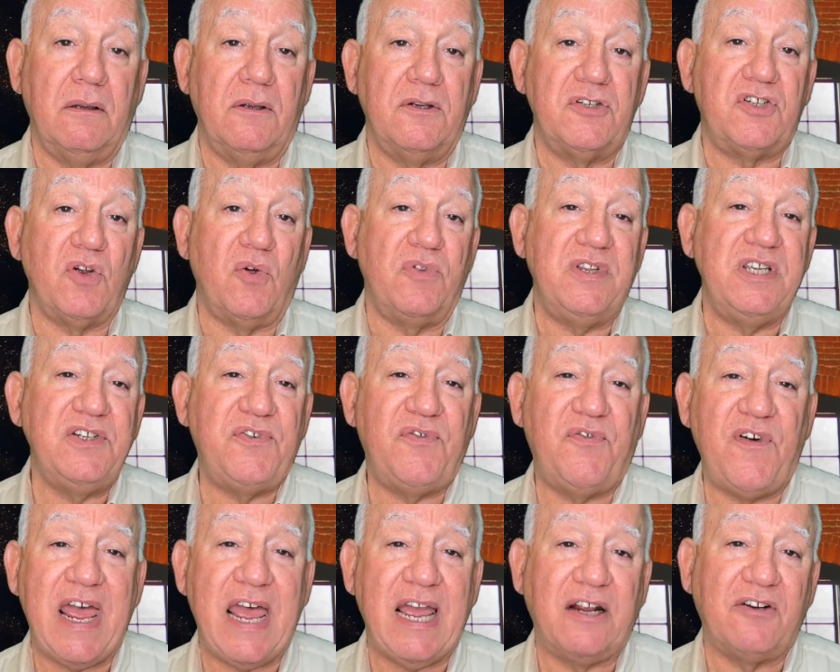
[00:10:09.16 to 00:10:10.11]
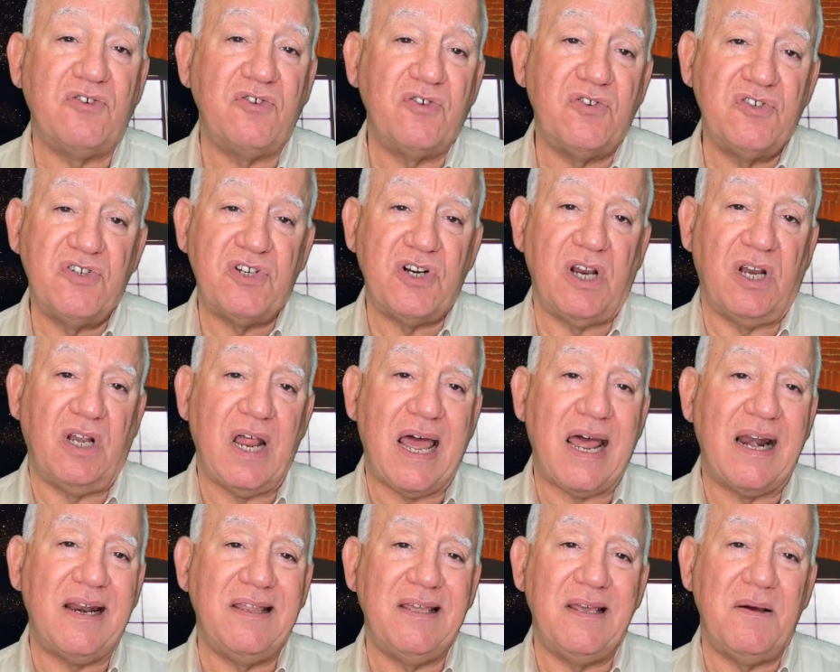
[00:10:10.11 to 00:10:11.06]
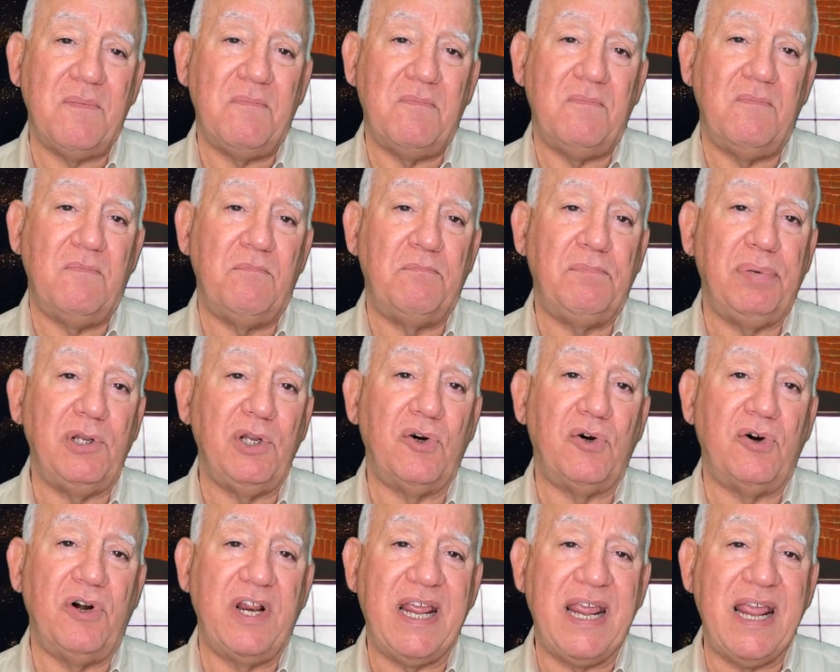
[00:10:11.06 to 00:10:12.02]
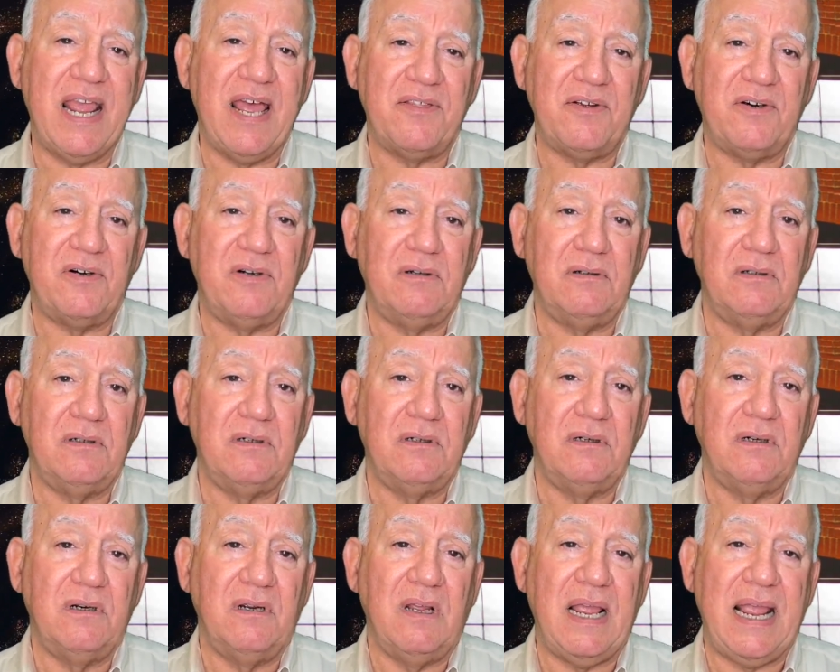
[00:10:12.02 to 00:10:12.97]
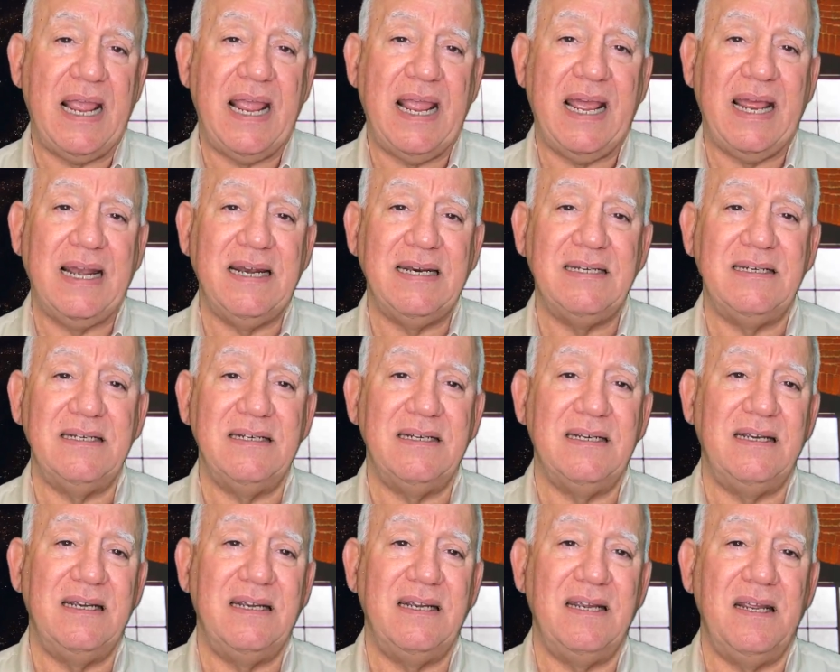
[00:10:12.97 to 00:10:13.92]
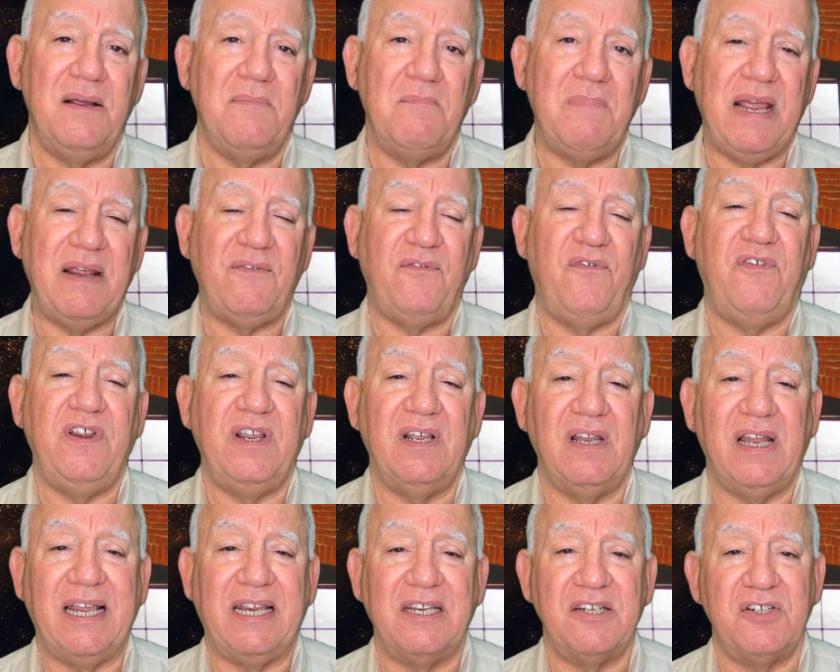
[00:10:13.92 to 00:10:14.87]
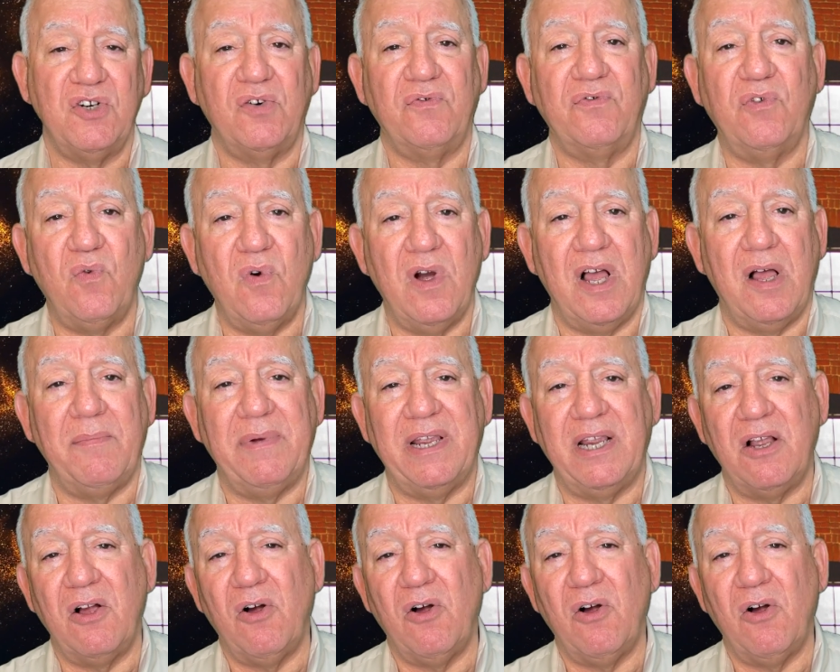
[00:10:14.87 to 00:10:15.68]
So these factors, a lot of them blur together and may feel like it's overwhelming.